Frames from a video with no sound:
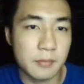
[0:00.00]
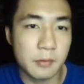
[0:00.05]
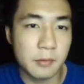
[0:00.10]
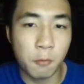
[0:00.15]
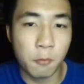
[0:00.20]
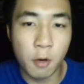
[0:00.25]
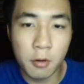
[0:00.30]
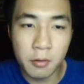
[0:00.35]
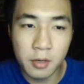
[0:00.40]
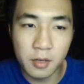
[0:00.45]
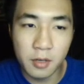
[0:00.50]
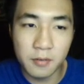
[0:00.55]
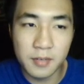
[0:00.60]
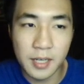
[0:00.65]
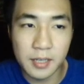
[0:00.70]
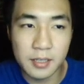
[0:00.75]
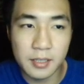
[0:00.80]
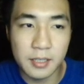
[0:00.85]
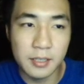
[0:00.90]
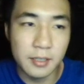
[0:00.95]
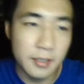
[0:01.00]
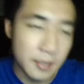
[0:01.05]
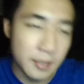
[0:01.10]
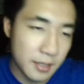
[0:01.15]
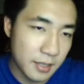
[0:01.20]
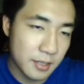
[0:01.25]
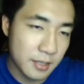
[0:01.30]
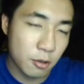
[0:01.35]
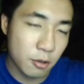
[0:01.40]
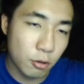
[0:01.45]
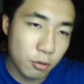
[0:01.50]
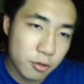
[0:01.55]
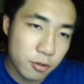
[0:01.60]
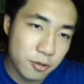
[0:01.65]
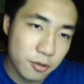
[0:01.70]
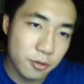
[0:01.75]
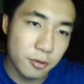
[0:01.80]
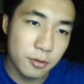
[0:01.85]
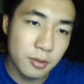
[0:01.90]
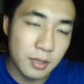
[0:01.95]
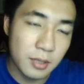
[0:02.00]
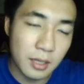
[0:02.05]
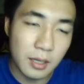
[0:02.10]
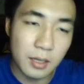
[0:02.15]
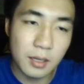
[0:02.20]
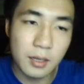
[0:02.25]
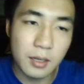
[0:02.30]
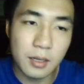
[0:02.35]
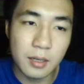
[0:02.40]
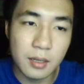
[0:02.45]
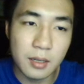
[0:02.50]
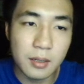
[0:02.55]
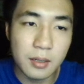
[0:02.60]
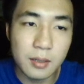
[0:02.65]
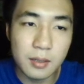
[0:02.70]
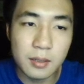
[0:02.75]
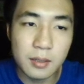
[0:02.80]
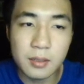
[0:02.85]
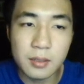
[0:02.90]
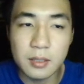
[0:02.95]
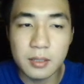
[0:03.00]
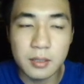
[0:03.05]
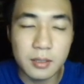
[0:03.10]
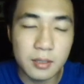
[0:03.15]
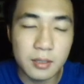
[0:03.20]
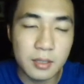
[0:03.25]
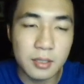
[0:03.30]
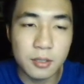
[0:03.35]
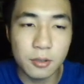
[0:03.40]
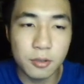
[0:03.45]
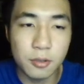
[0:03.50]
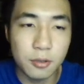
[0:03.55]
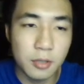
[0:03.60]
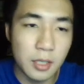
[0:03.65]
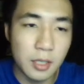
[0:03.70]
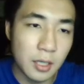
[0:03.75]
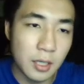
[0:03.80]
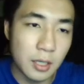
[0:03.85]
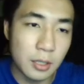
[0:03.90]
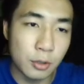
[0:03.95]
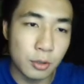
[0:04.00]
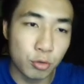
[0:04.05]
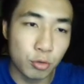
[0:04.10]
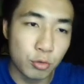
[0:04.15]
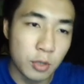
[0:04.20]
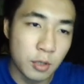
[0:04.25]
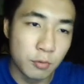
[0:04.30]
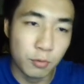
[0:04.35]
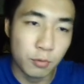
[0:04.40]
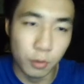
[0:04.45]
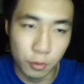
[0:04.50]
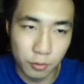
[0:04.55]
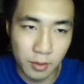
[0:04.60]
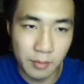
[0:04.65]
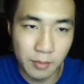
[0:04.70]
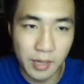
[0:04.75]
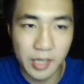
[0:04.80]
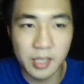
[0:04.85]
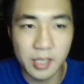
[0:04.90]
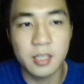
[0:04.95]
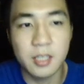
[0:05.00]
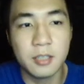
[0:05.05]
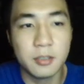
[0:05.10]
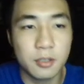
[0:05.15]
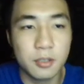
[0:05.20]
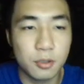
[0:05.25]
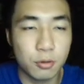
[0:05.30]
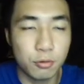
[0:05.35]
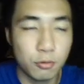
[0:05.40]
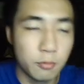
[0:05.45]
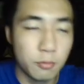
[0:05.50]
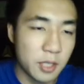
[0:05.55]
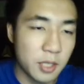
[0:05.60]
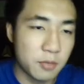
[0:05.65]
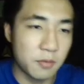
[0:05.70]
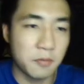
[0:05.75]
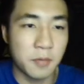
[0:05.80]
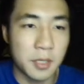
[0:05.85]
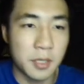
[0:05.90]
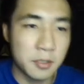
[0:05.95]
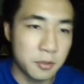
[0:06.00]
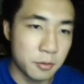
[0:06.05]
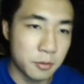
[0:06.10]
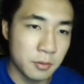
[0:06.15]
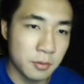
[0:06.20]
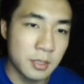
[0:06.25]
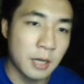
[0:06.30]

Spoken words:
Warrior of Light here, he's also he's also a dual role whereby he kills 2 birds with 1 stone.